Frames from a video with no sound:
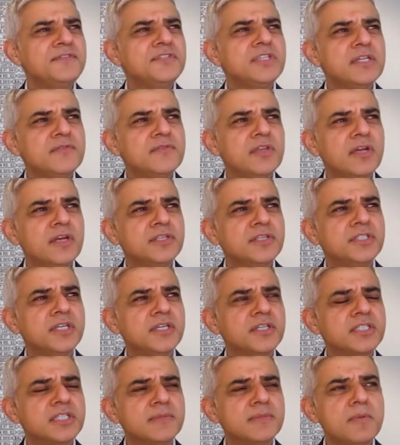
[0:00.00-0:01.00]
I've seen over the
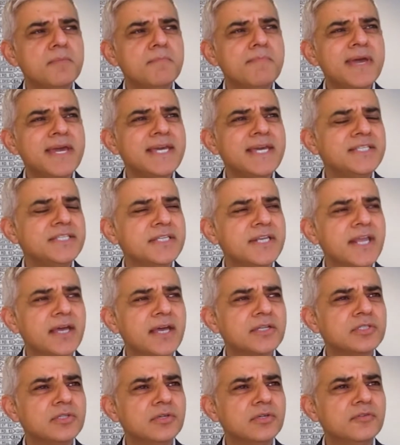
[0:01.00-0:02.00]
last year some
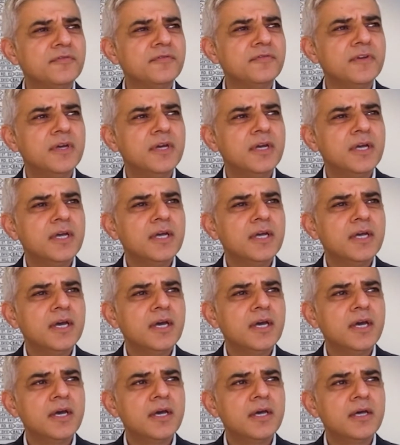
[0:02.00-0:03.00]
amazing acts of
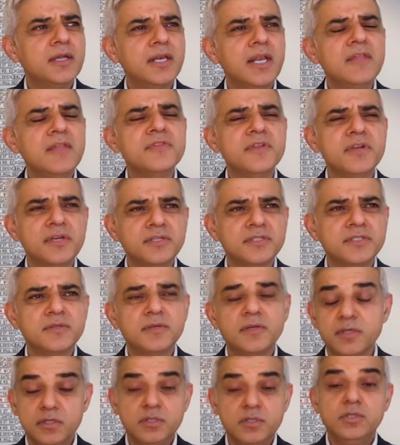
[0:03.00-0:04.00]

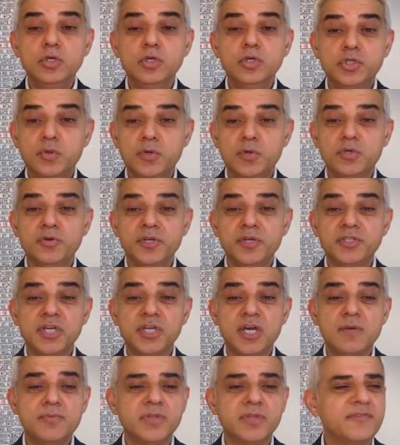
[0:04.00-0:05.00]
Londoners. You two are a
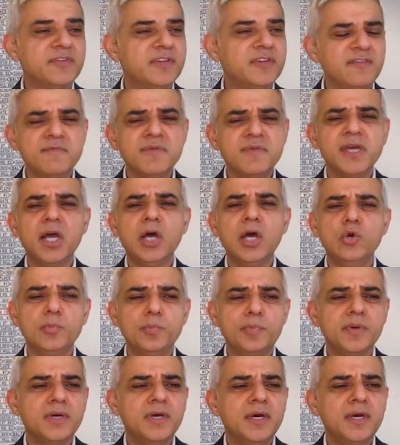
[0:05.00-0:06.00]
good example that have given me
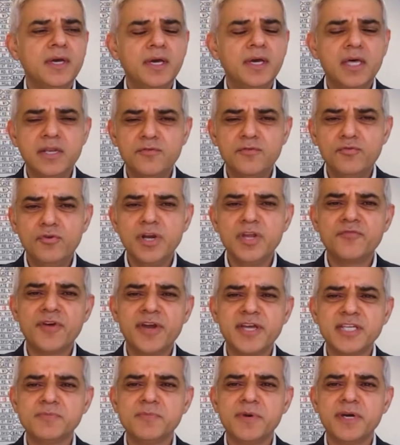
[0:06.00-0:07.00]
hope and
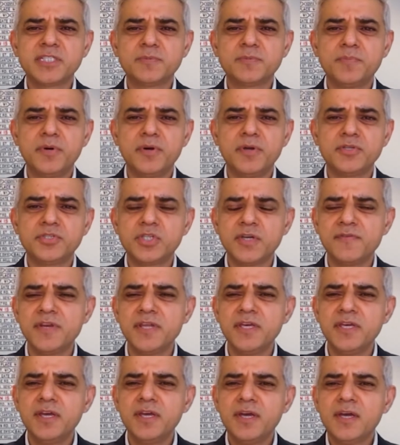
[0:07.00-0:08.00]
really raised my spirits.
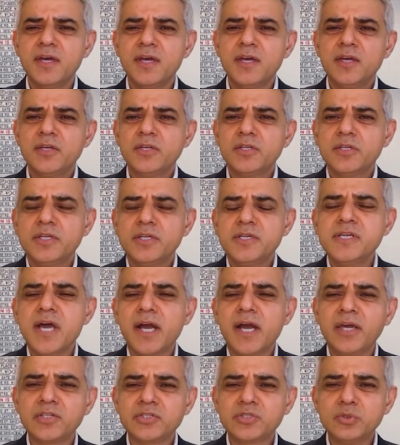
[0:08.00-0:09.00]
Do you have any
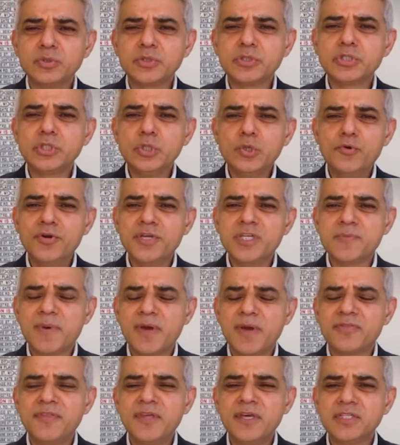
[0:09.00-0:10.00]
nuggets or
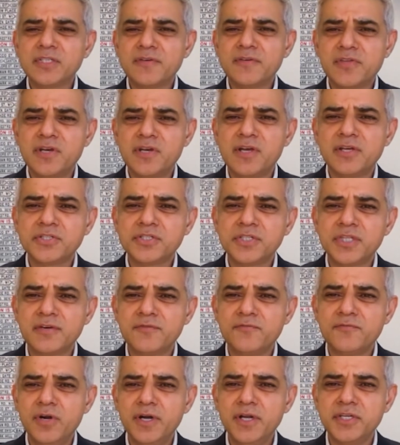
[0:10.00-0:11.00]
stories about things over the
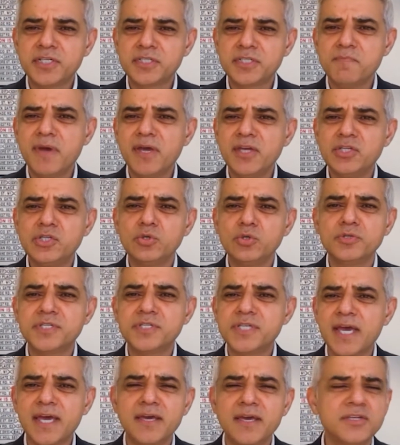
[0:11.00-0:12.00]
last year that have really just made
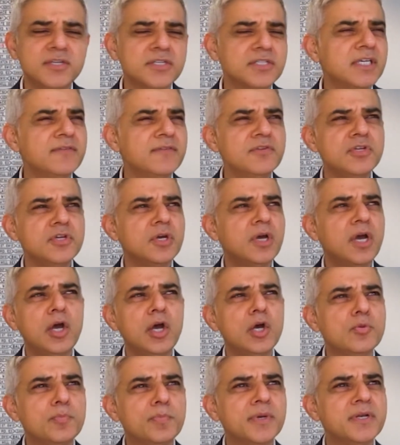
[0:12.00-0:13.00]
your day and just given
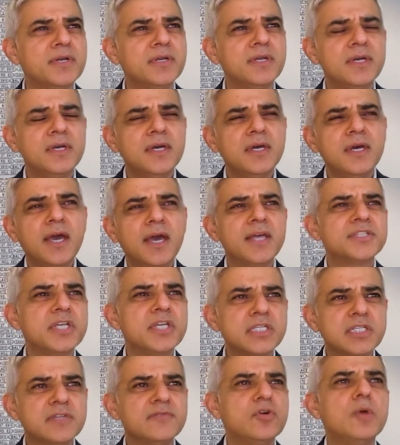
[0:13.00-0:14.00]
you hope and
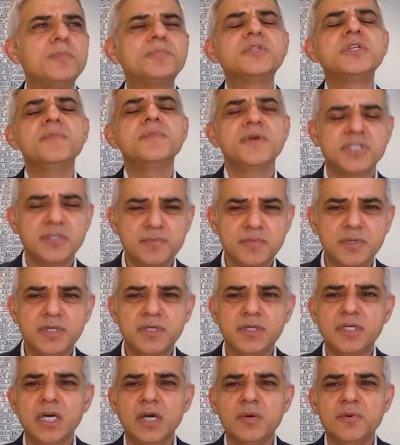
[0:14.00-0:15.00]
a sense of
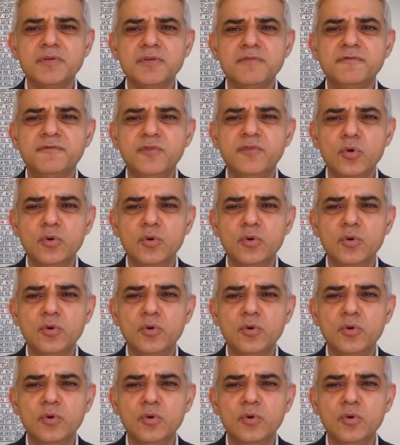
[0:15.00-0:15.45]
optimism going